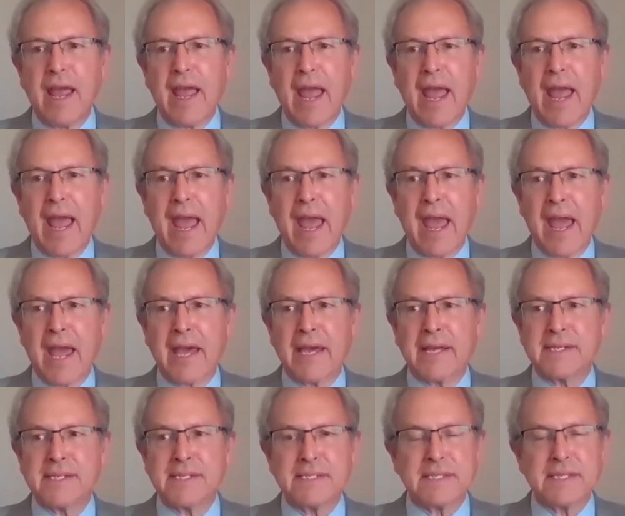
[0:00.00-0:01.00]

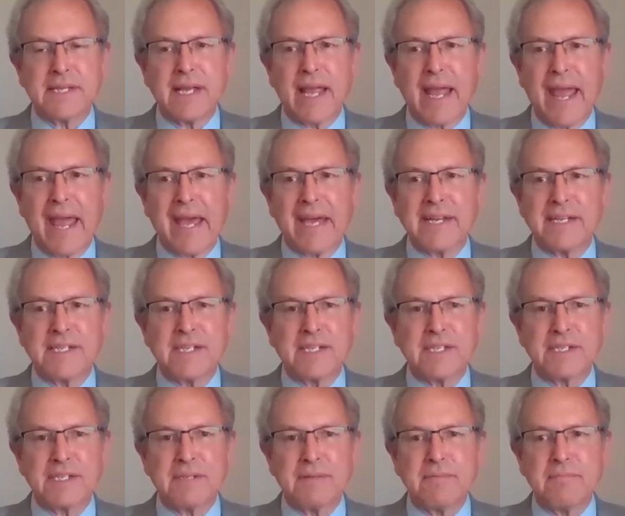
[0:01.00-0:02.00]
and
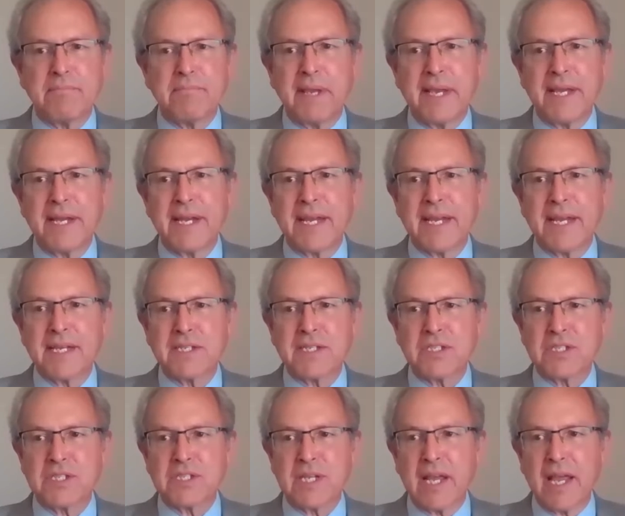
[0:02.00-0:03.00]
end
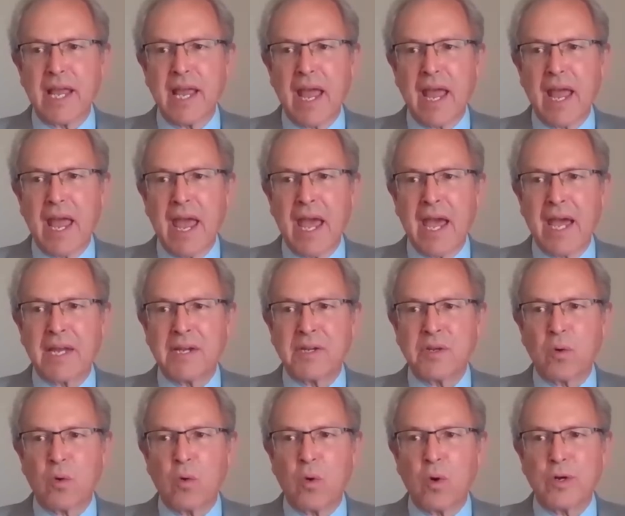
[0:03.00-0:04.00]
meetings and
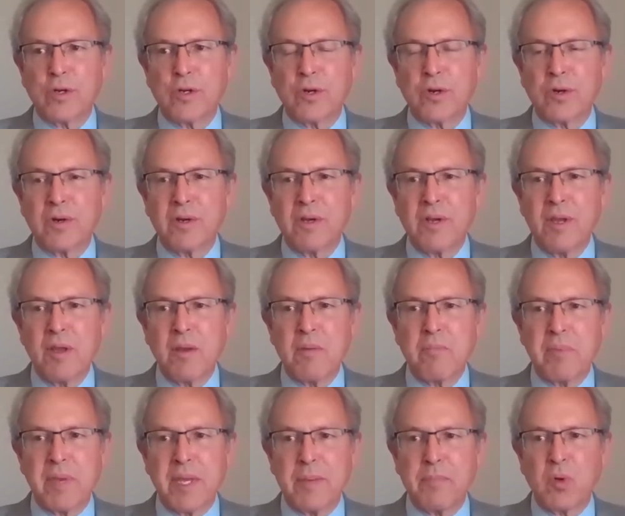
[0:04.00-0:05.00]
order
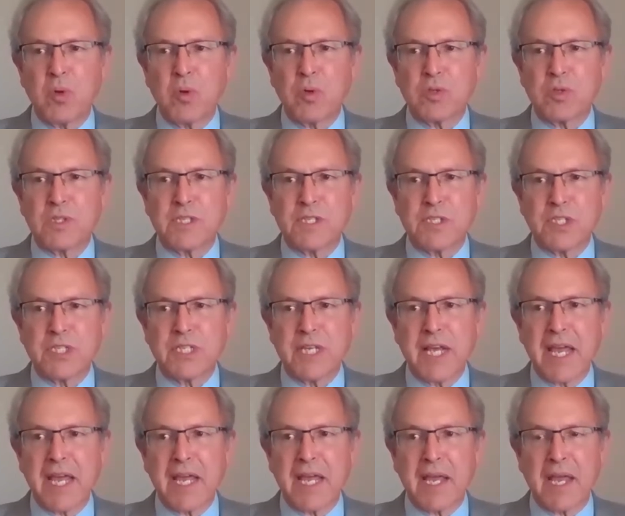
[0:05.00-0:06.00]
people to
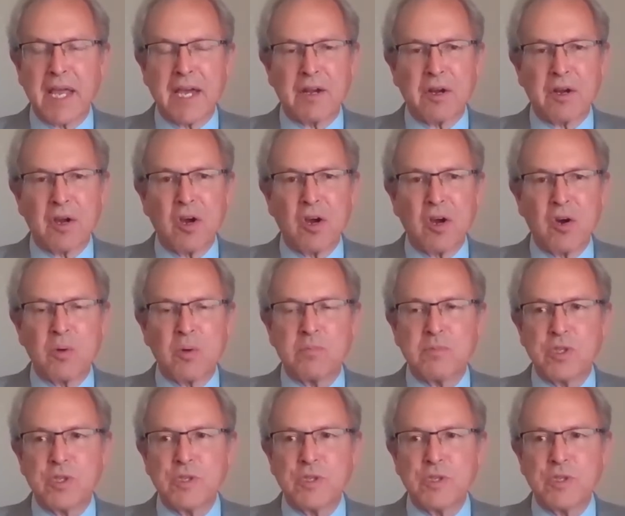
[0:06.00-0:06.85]
stay at home?